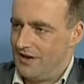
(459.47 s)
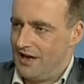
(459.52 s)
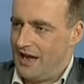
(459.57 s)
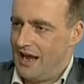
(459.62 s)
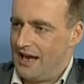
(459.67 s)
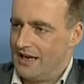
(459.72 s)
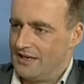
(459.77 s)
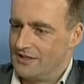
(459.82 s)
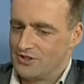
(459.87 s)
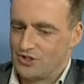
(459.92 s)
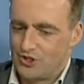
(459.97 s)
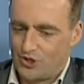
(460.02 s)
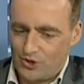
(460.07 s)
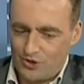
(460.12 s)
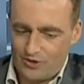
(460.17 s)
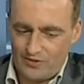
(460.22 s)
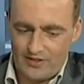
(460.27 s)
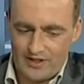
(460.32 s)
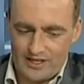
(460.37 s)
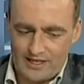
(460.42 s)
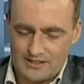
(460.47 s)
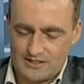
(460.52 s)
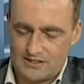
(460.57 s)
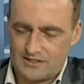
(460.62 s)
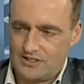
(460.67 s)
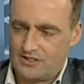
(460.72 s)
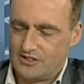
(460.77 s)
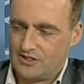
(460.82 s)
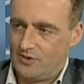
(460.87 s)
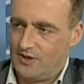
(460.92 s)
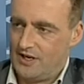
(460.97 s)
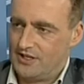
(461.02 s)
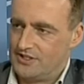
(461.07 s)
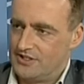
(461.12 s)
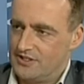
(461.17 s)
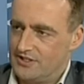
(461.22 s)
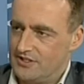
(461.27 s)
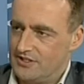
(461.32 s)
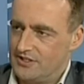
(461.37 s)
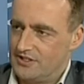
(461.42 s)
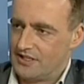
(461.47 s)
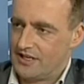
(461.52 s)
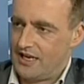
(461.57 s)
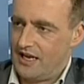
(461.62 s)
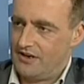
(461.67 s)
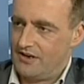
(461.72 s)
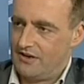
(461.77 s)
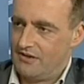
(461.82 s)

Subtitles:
and turn these situations into cat